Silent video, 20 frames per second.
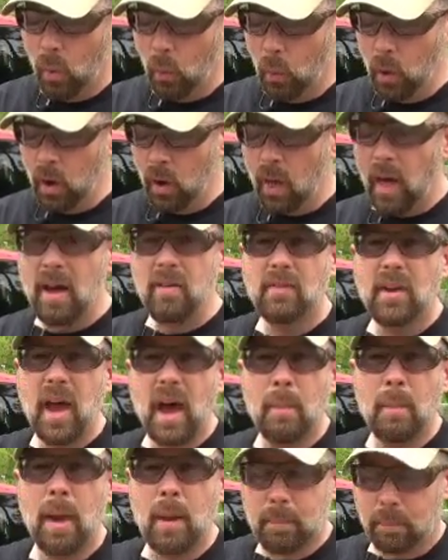Well, I've
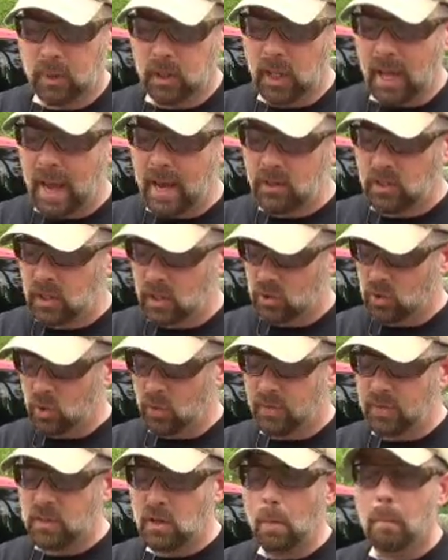got my plastic,
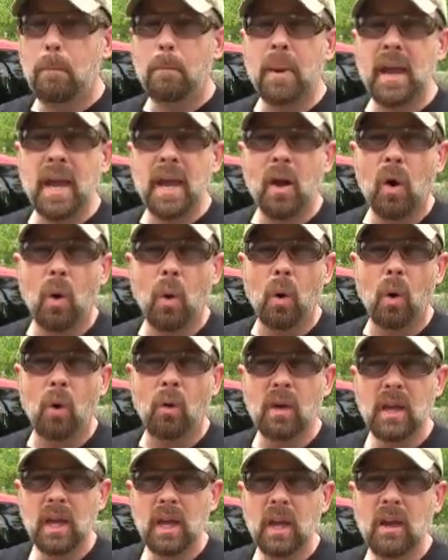so if it's a big
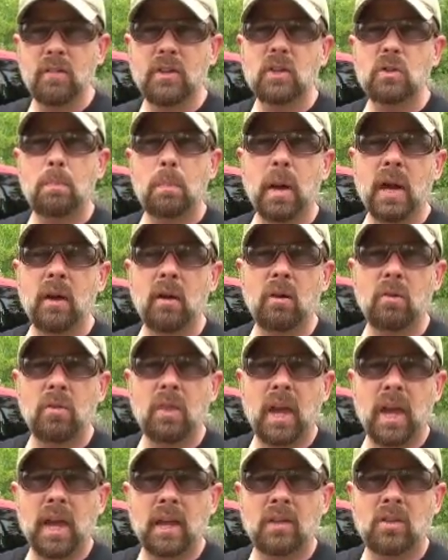hole, if it's bigger
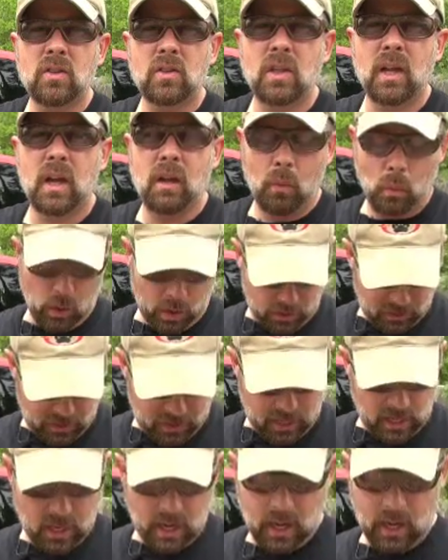than what
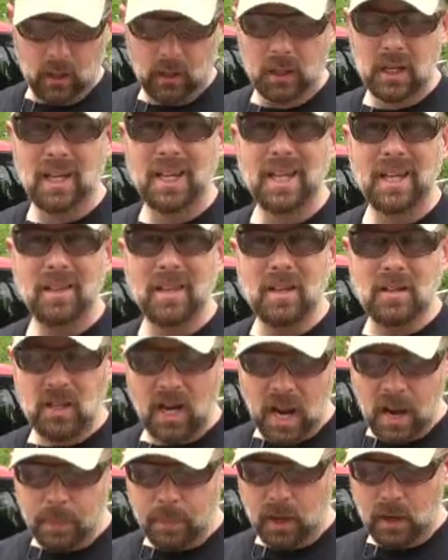the
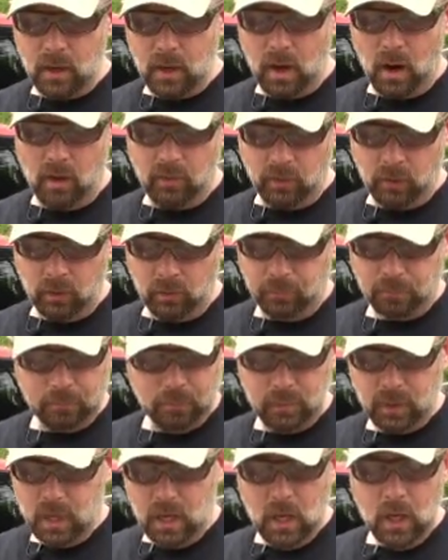tape can cover,
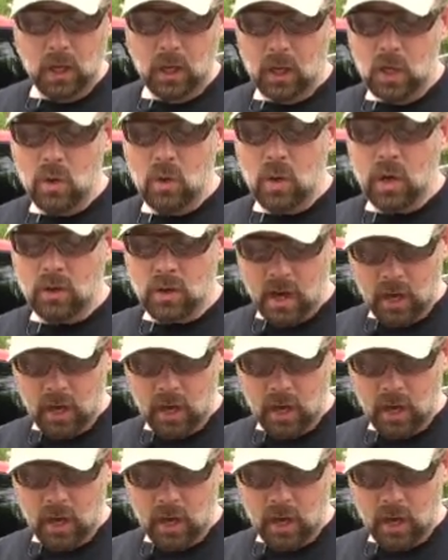you can